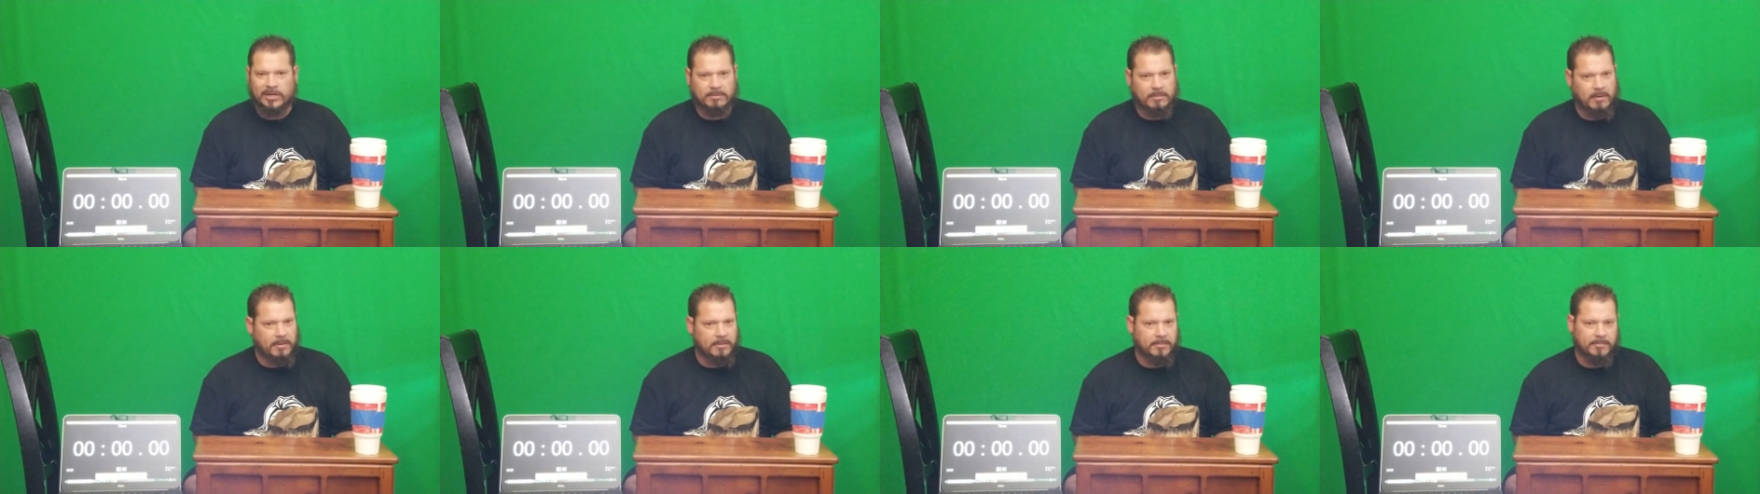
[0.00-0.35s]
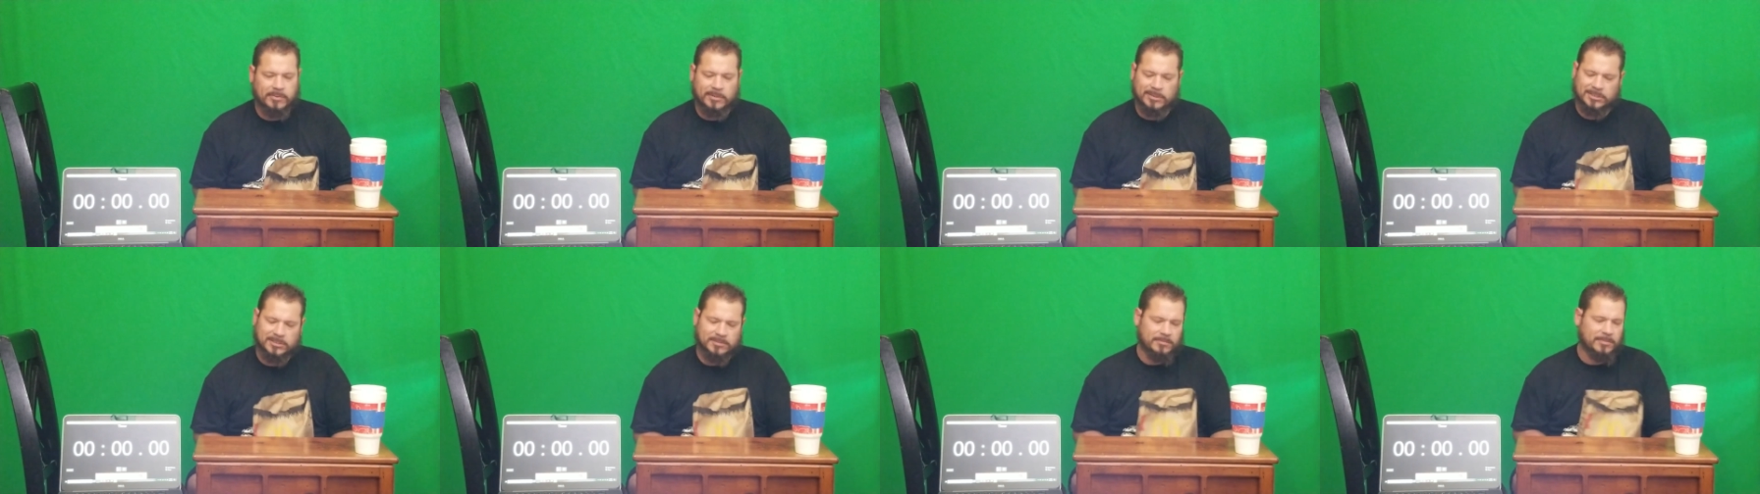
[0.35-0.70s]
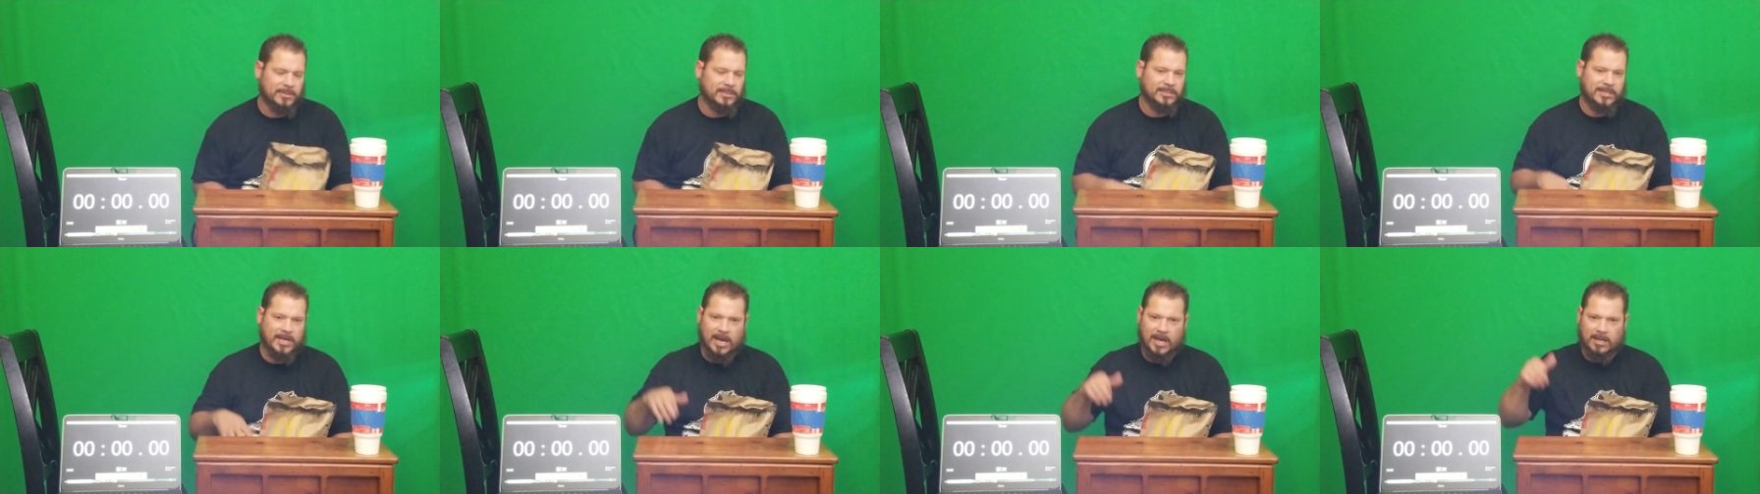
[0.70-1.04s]
maybe put some
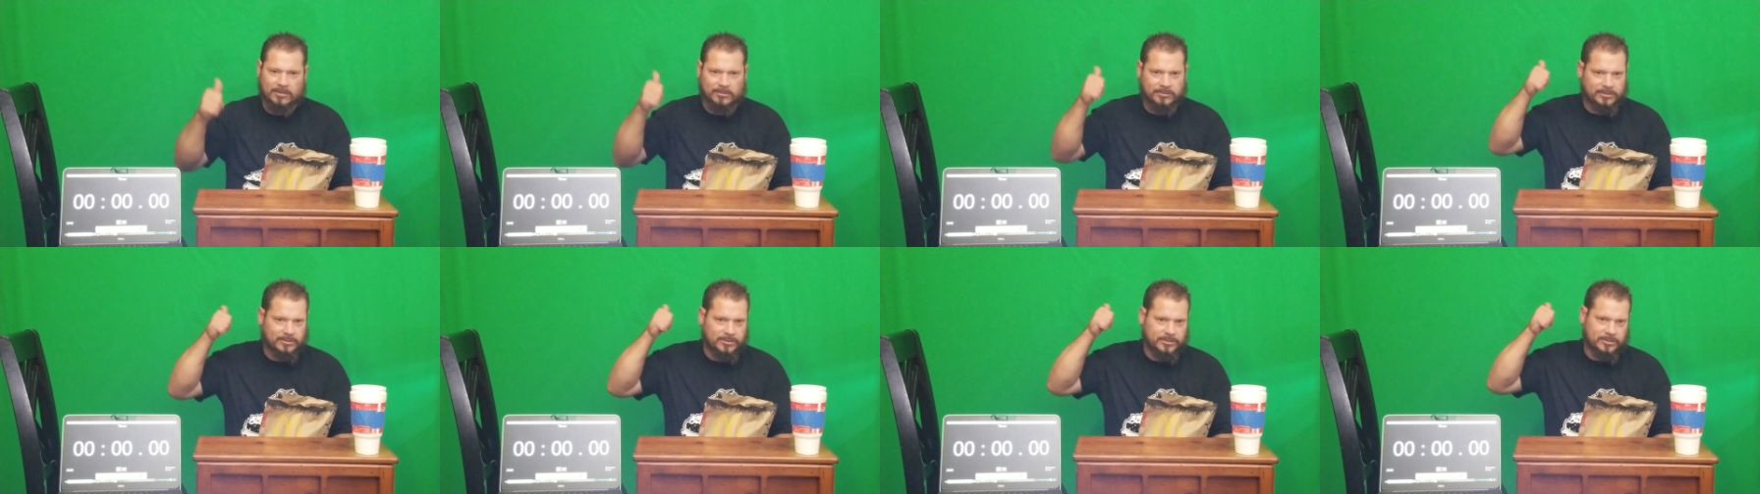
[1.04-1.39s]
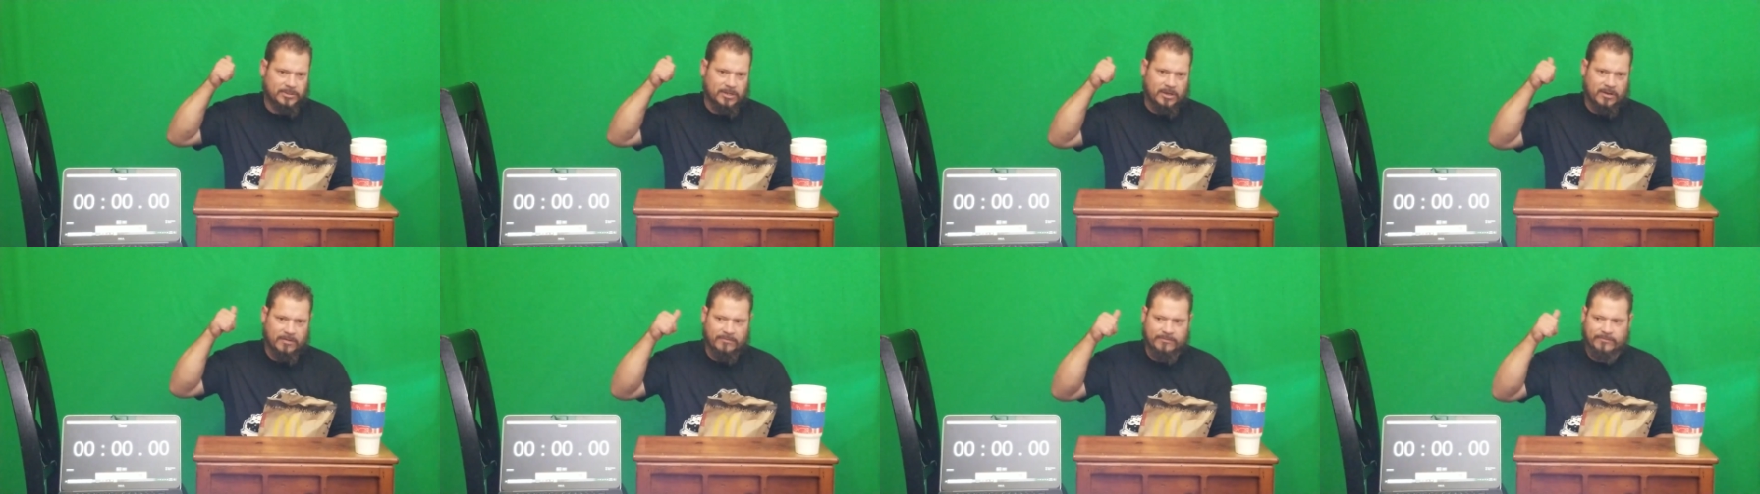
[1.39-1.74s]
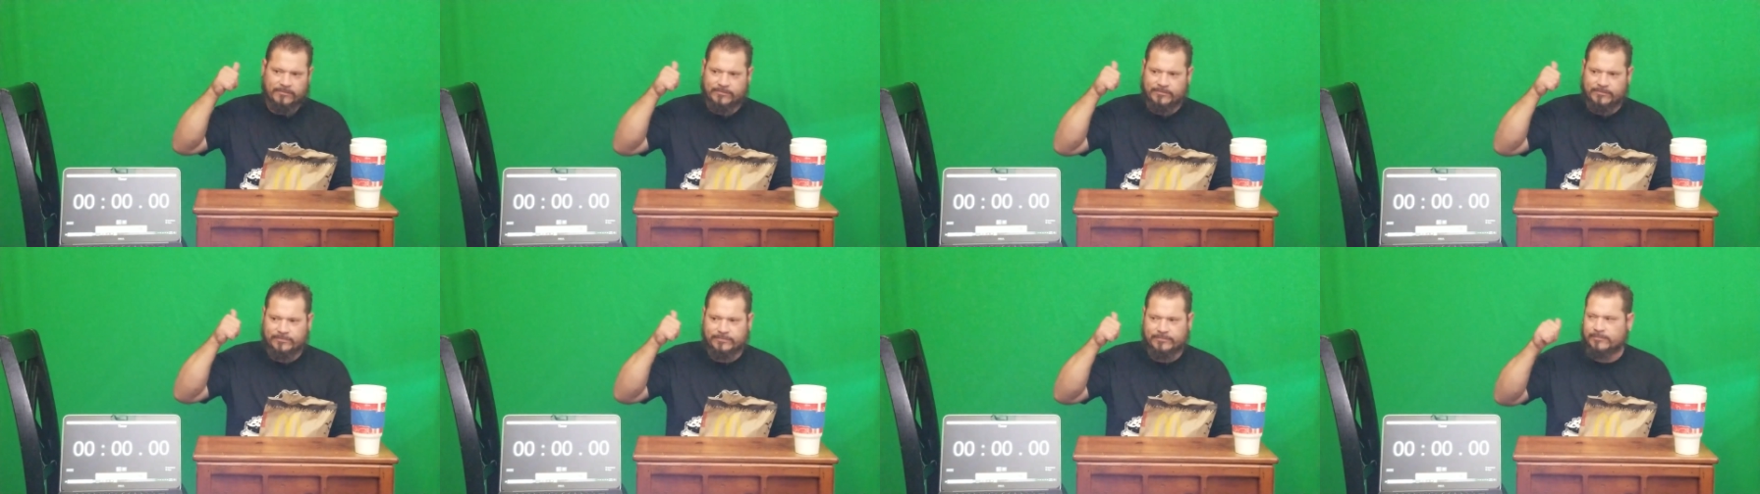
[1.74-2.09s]
McDonald's stuff
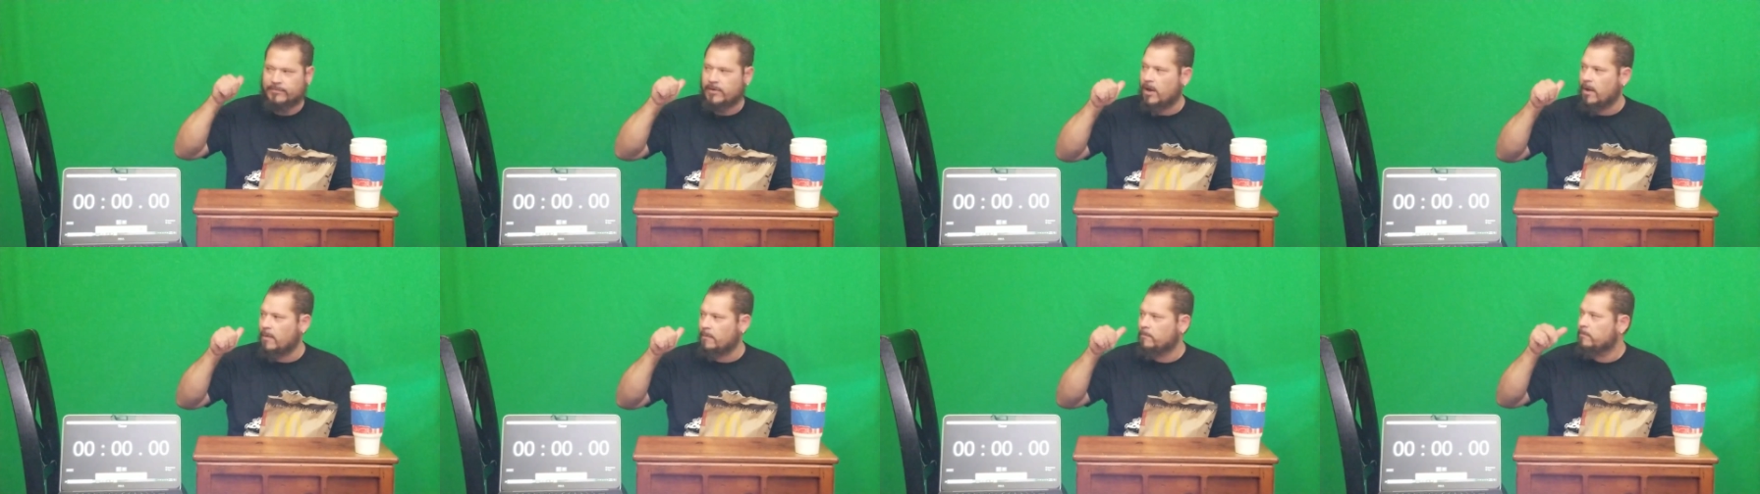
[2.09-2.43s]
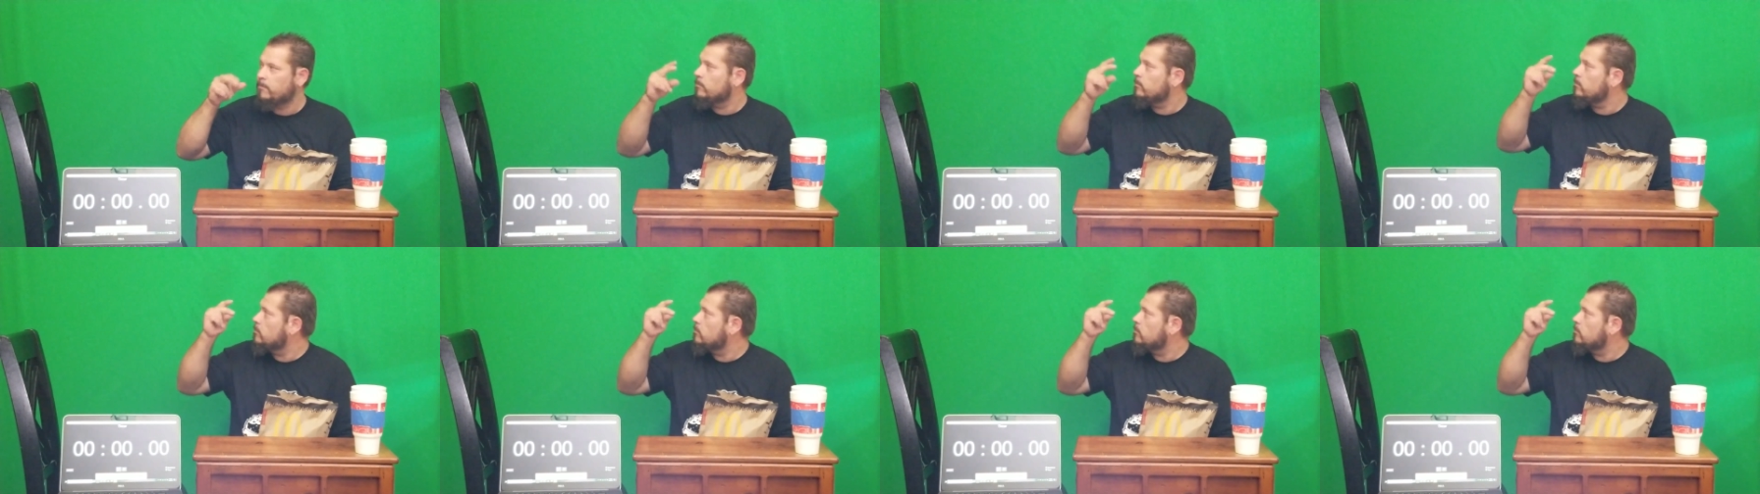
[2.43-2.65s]
up.